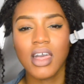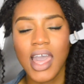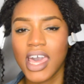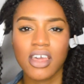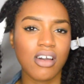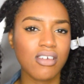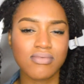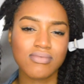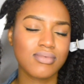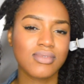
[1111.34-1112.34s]
at a
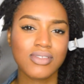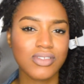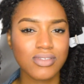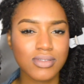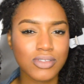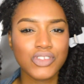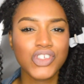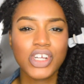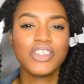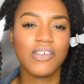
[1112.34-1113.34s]

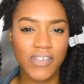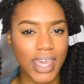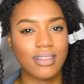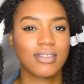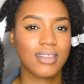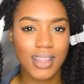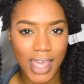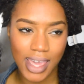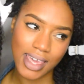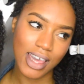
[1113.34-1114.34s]
church event,
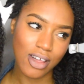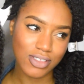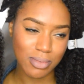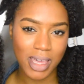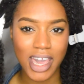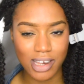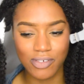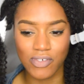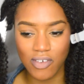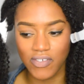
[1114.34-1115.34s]
like some kind
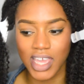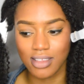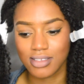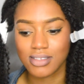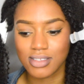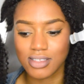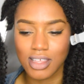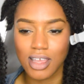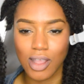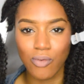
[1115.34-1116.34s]
of event
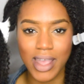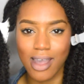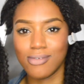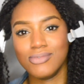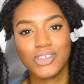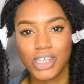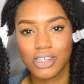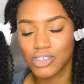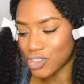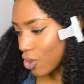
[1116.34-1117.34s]
around the church.
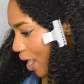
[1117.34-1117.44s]
So